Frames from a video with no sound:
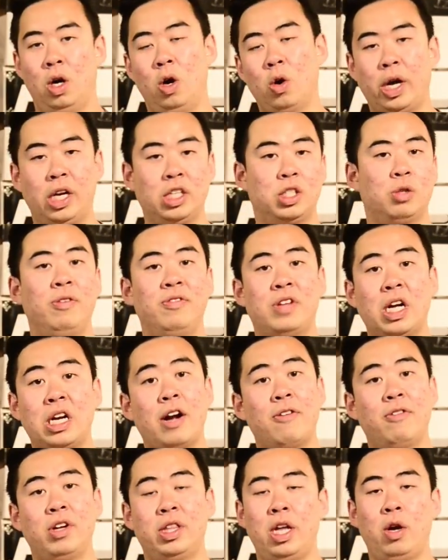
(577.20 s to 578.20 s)
Okay, so we've
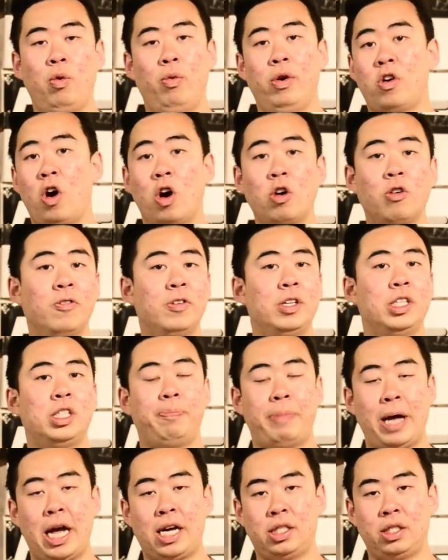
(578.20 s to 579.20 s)
done everything. We've gone over the
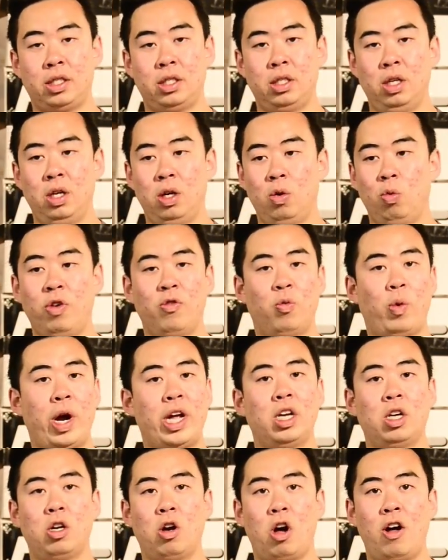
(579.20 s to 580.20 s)
specs. We've
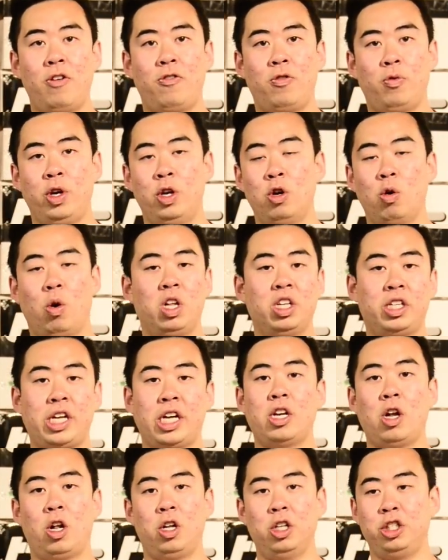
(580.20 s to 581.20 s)
weighed it off, you know all the
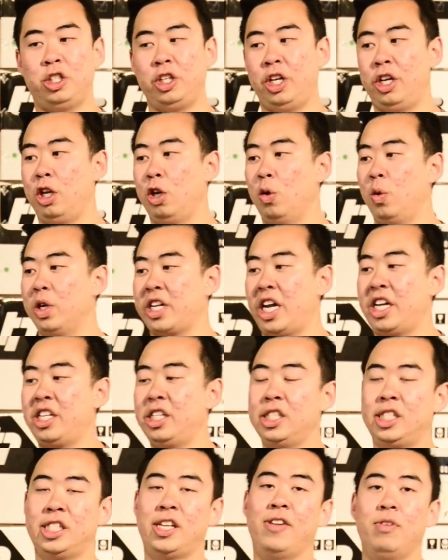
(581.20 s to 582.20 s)
technology, you know what
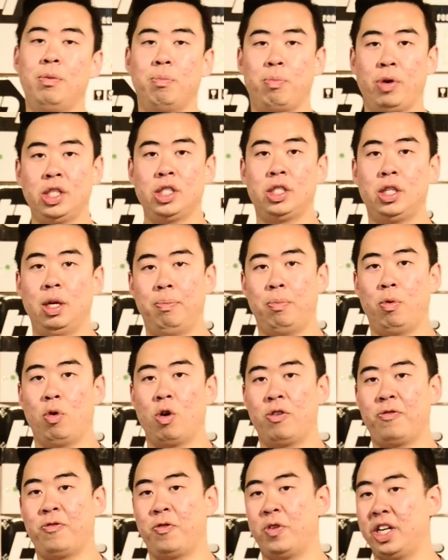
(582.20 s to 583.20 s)
TITAN7 brings to the
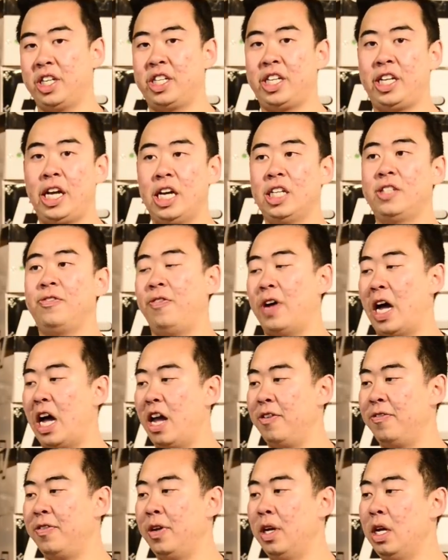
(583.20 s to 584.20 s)
board for the
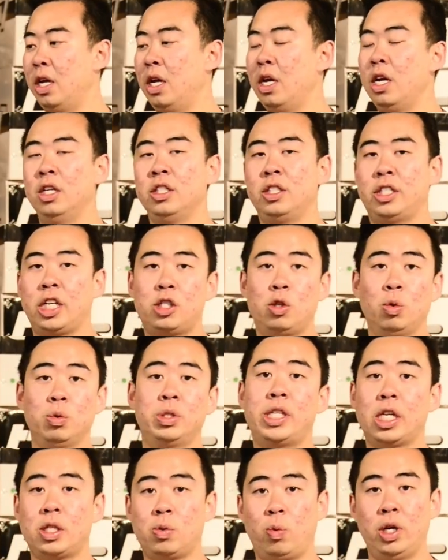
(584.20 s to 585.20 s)
T-S5,
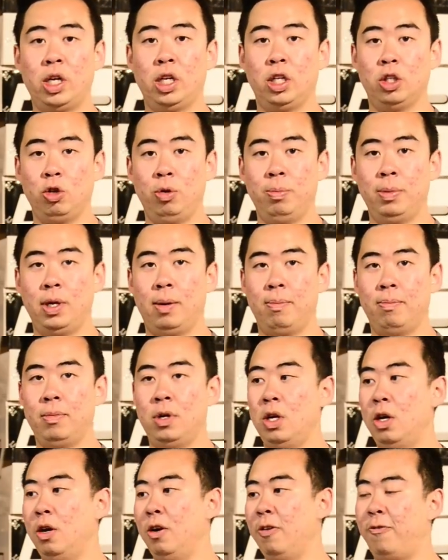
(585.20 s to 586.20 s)
6061 aluminum,
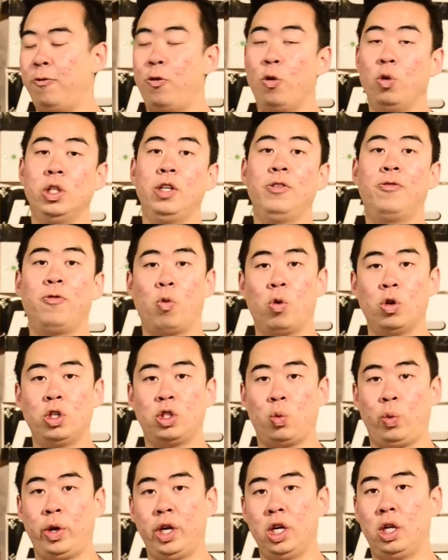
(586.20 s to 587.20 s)
fully
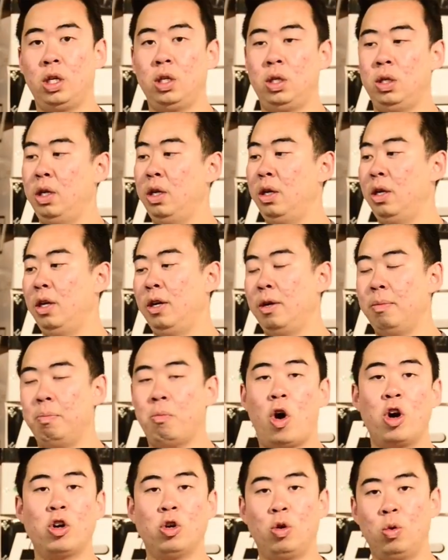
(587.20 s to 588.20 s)
forged wheel,
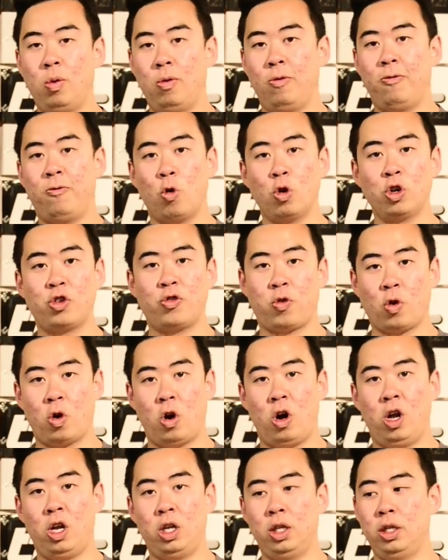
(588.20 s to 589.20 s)
motto, forged for
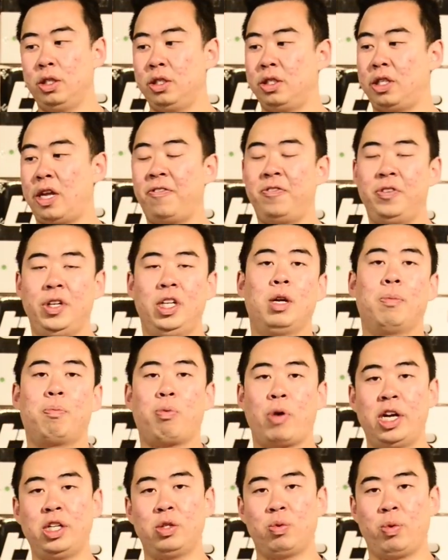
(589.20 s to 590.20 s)
all, definitely in the
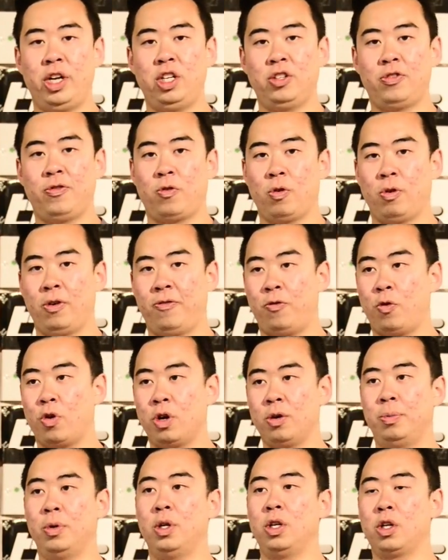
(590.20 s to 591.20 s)
price range for
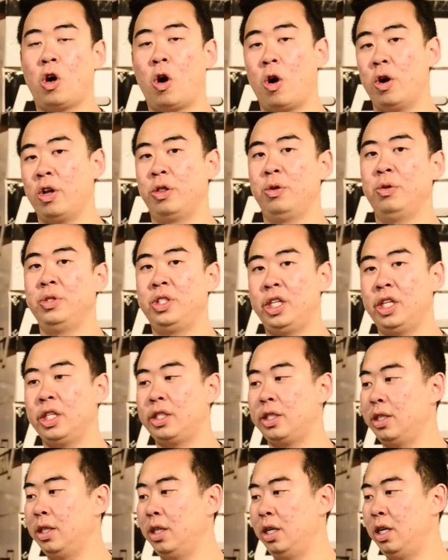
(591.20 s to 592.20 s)
affordable car
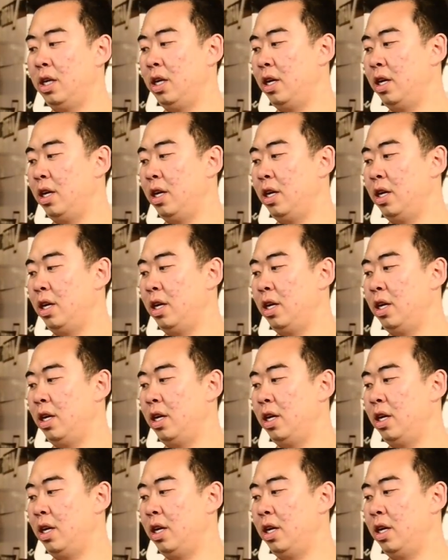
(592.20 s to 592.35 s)
enthusiasts.